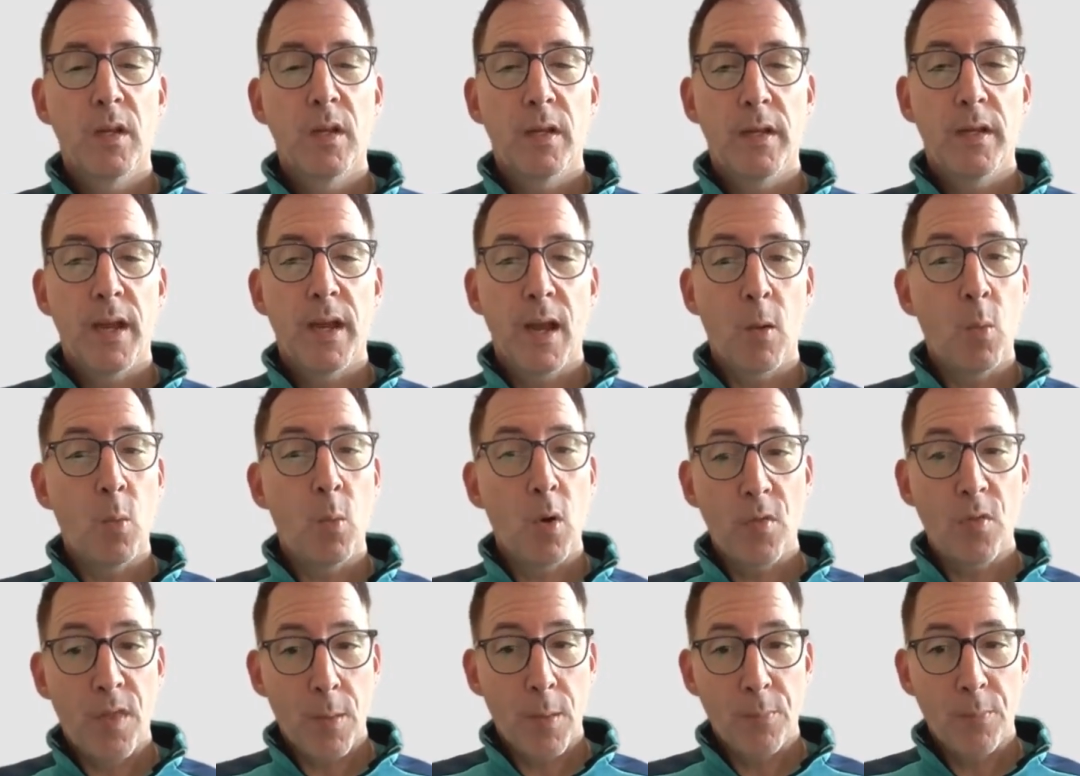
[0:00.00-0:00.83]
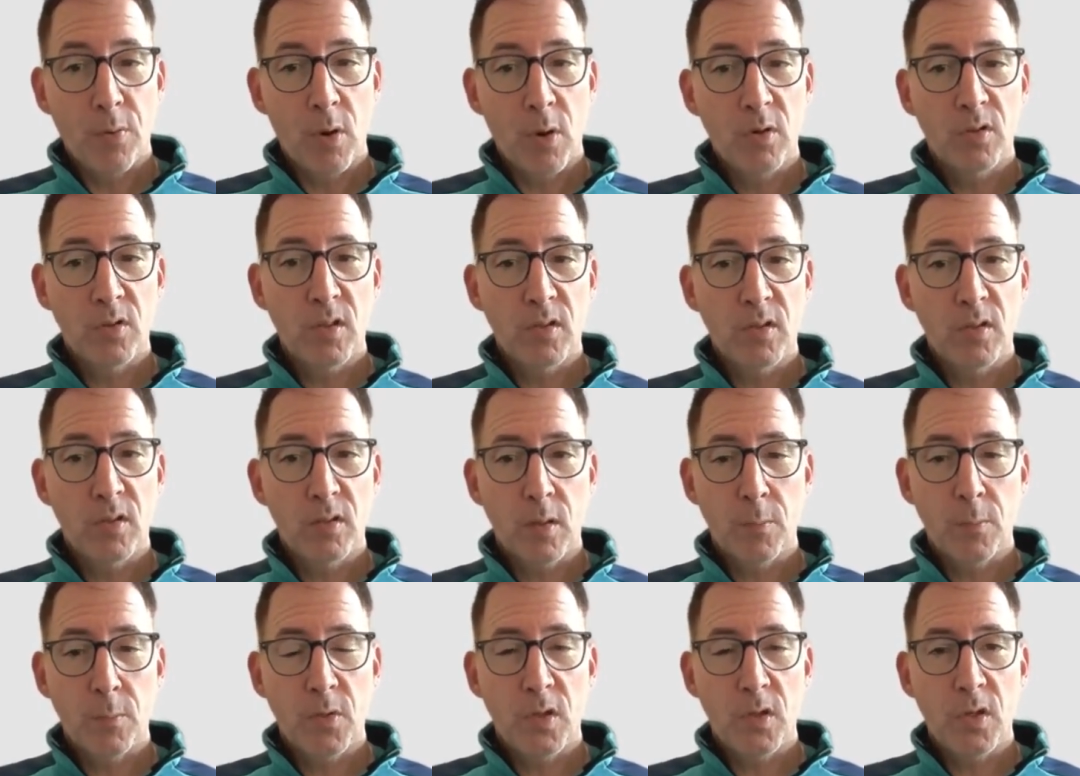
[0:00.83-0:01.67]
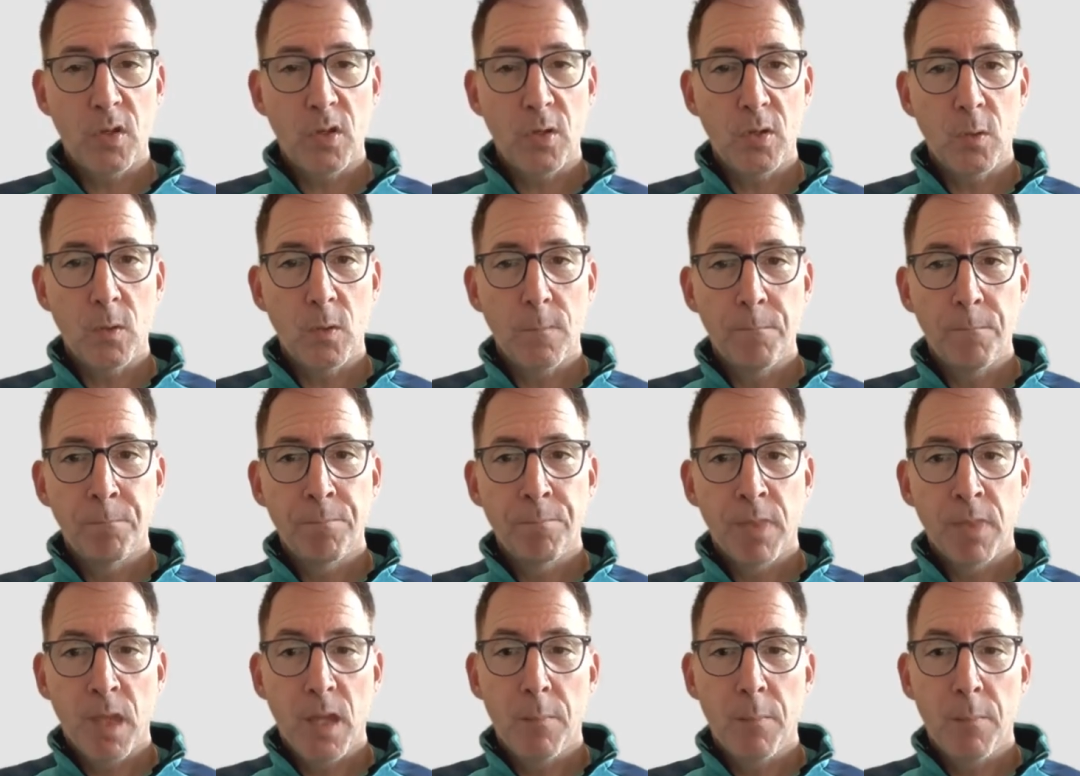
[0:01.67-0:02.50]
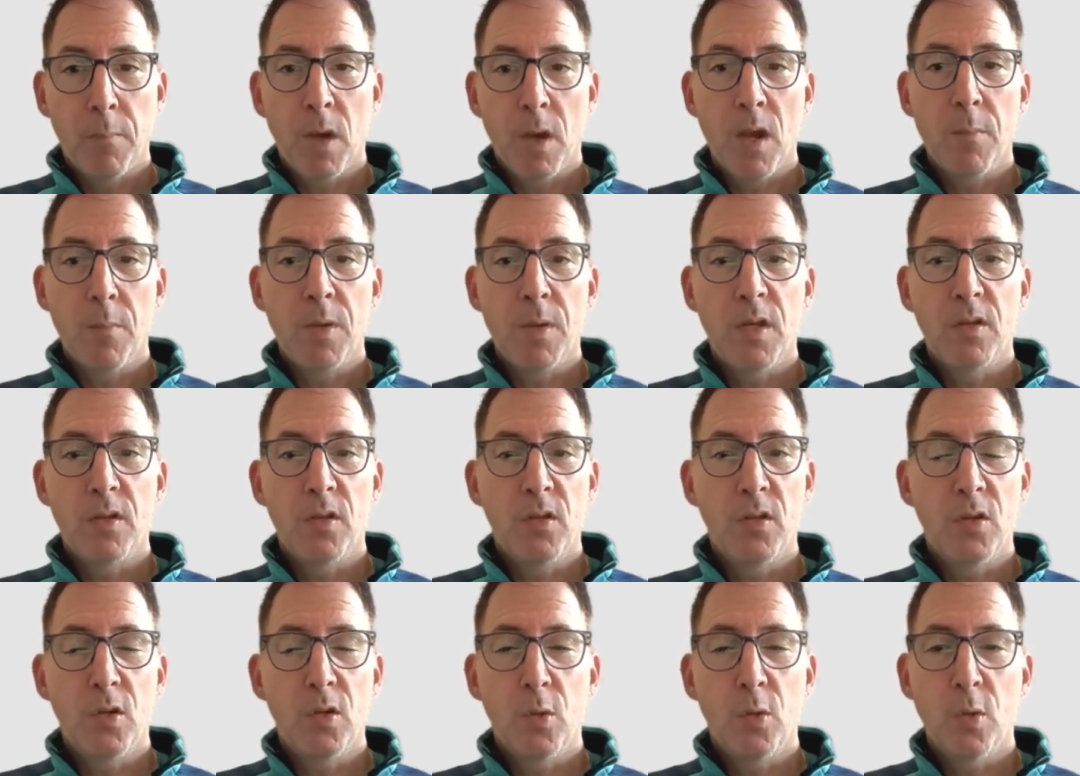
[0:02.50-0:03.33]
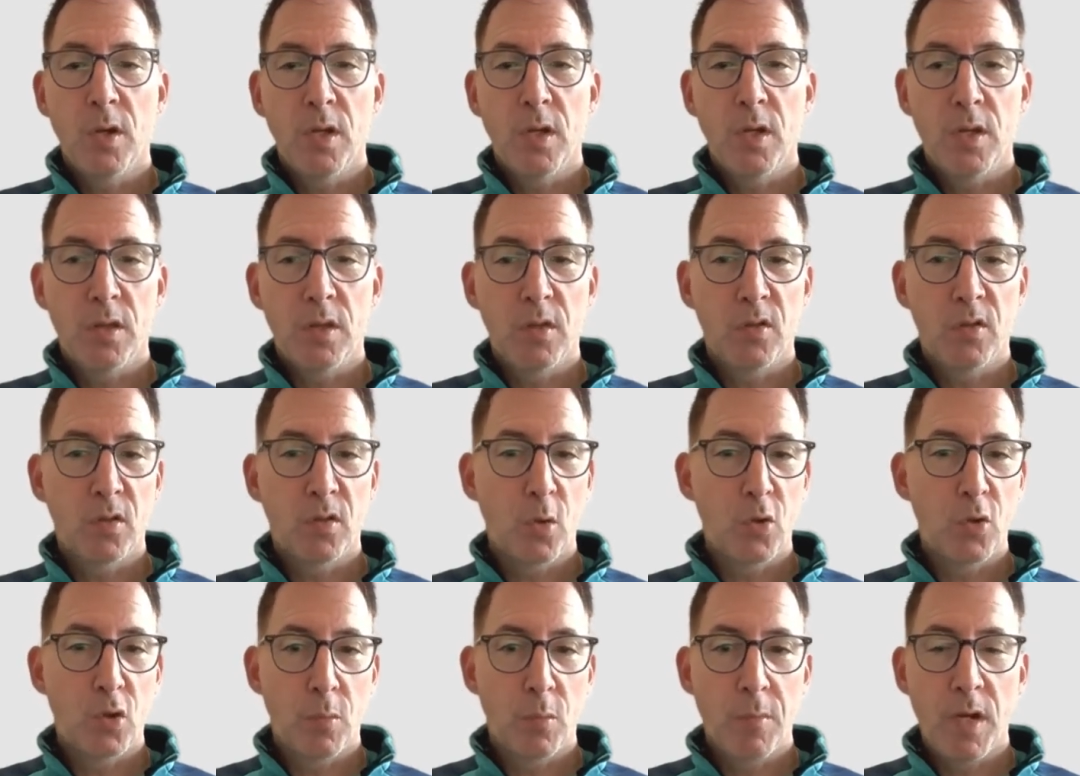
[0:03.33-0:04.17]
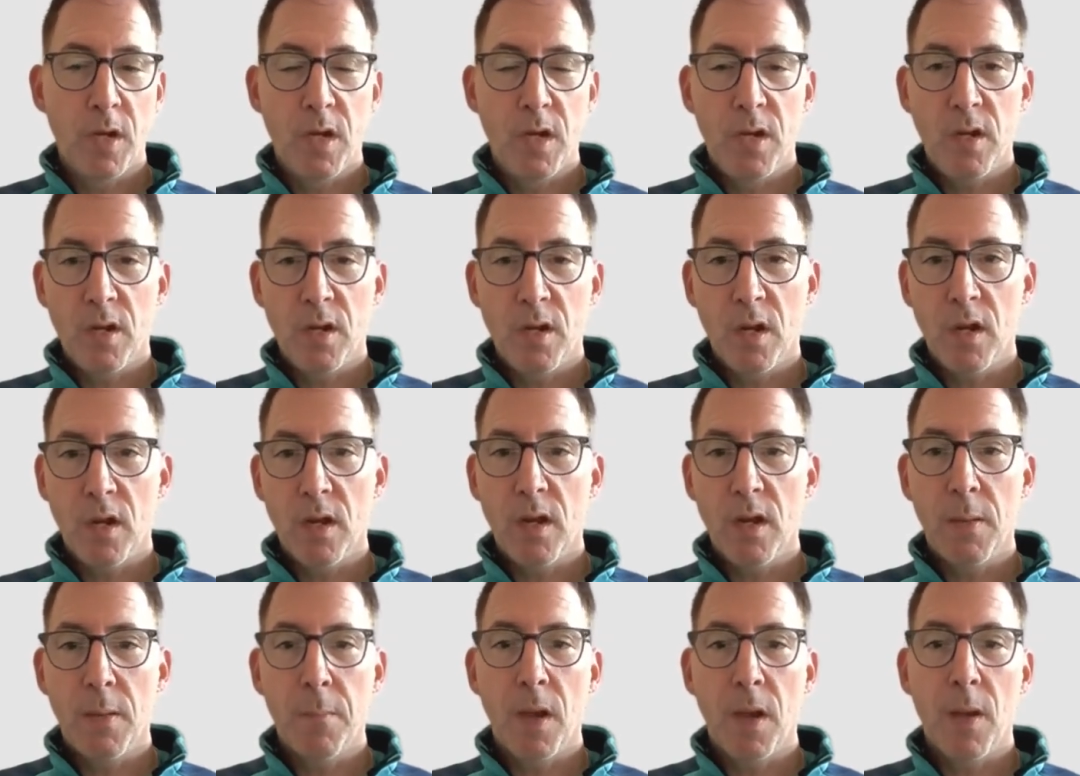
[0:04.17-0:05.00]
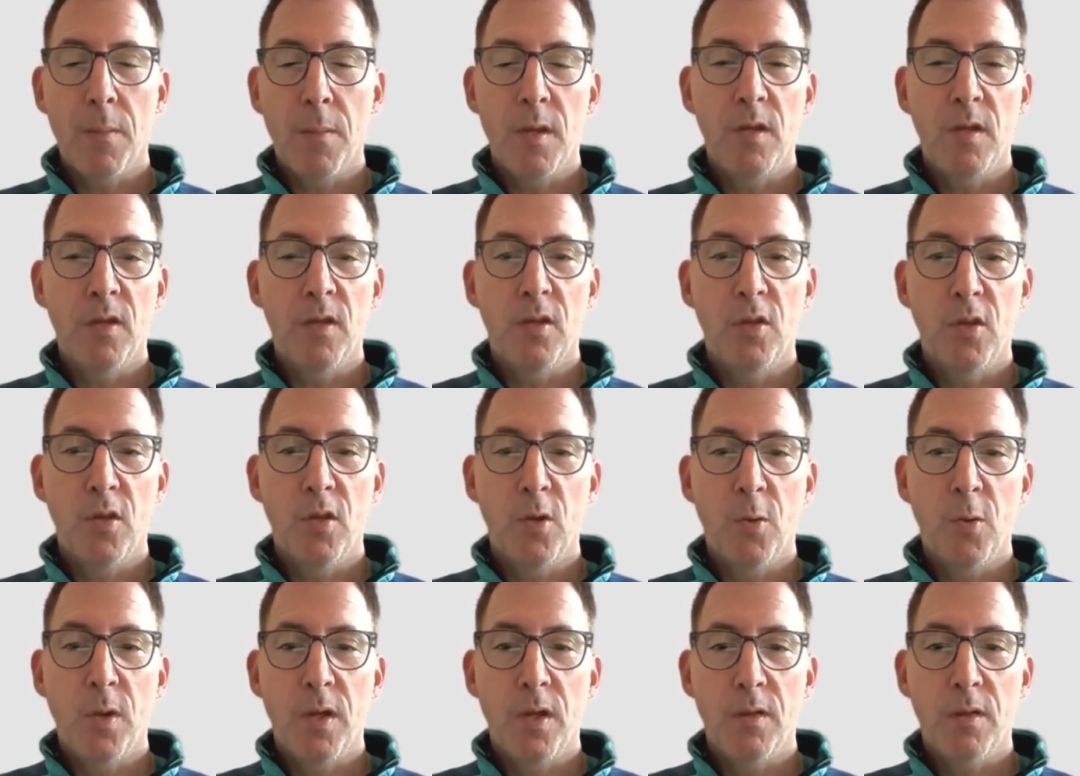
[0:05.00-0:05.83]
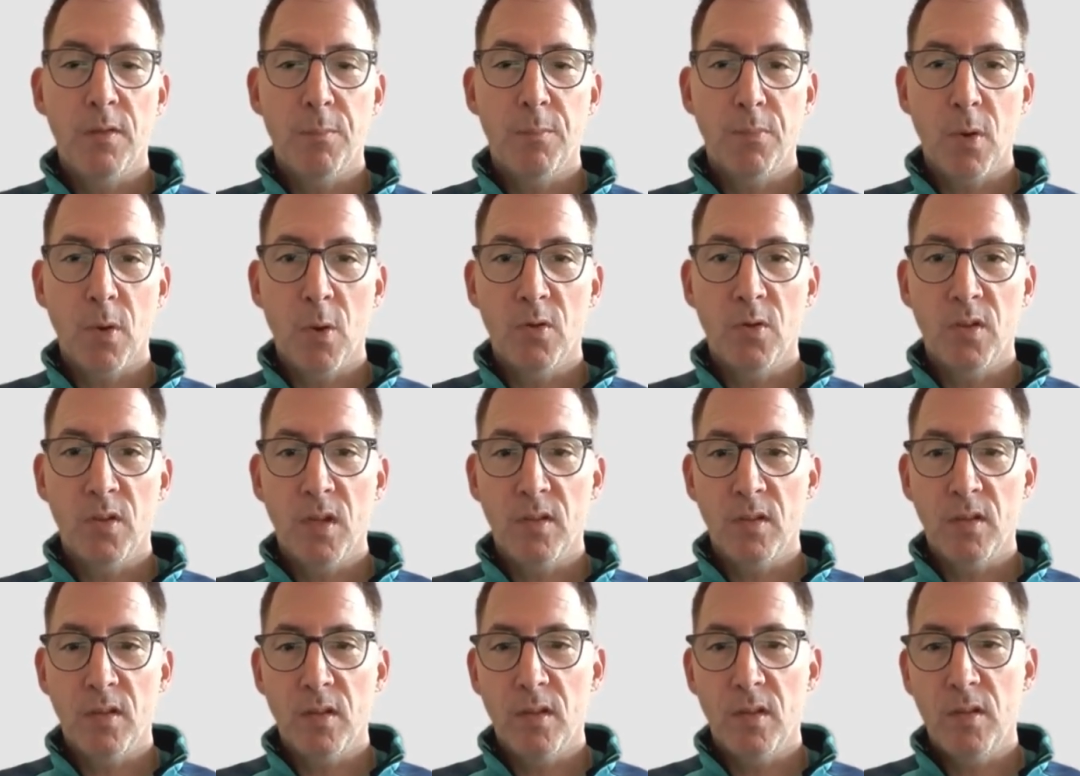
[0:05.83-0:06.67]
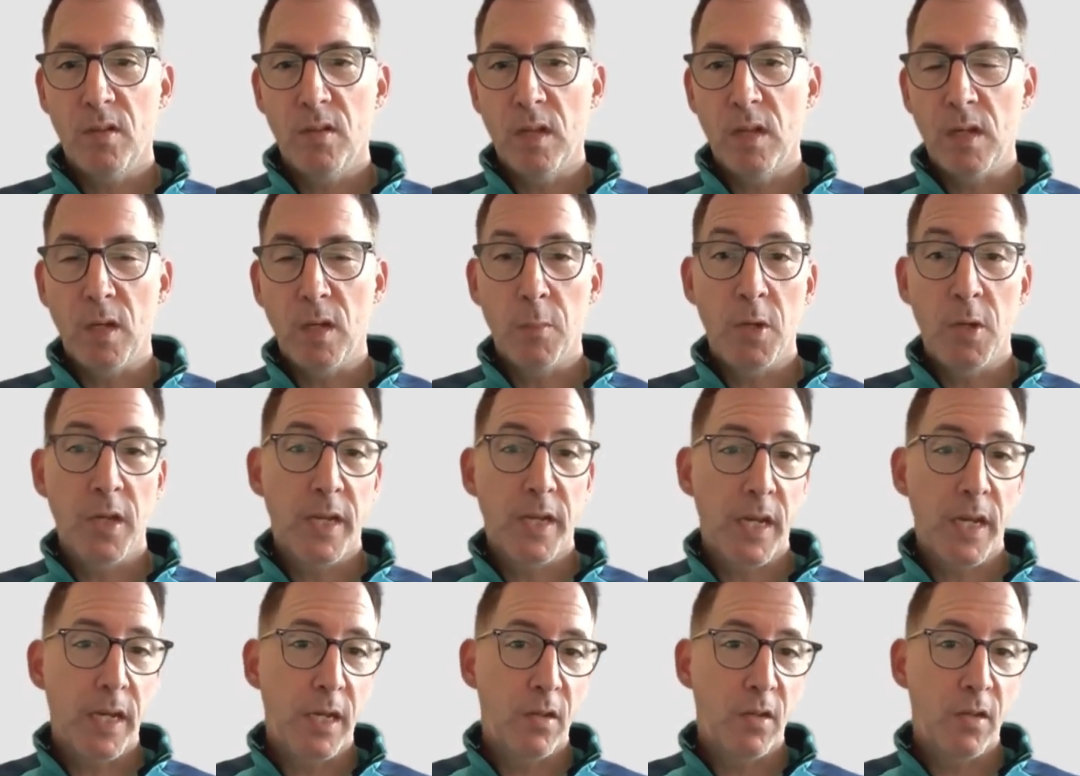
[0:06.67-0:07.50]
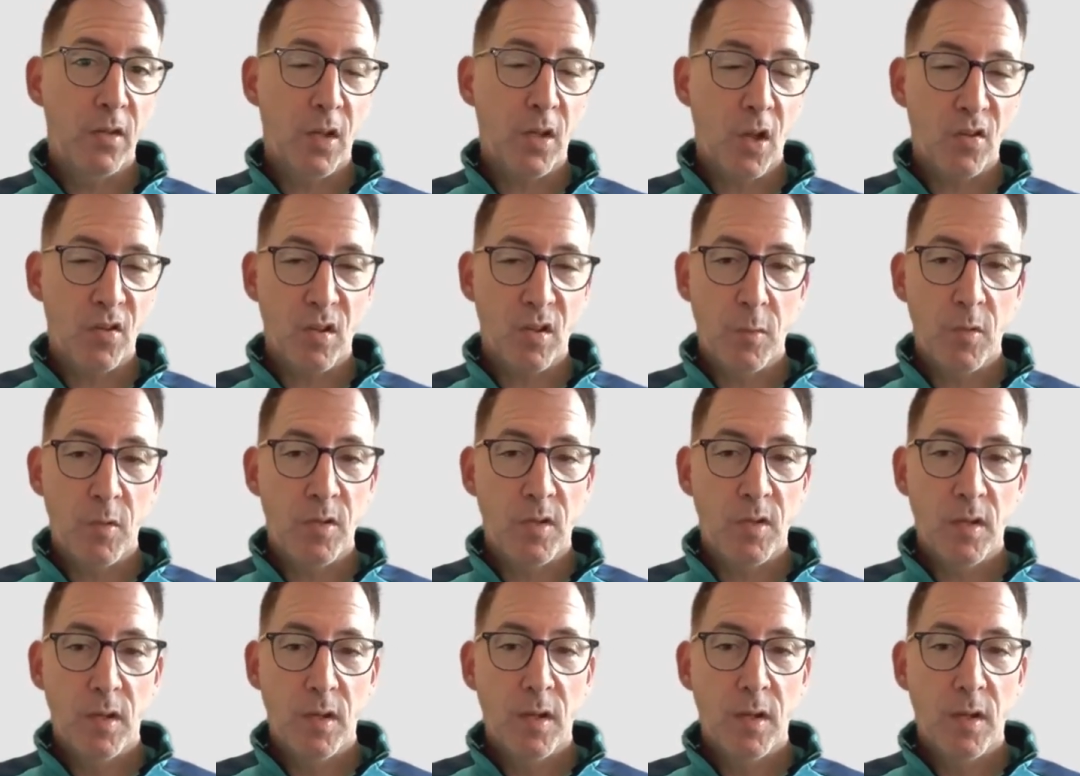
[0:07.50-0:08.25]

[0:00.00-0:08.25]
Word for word: Now, what that process is up to you. It might be to do with your social media, it might be to do with processes in communicating to customers.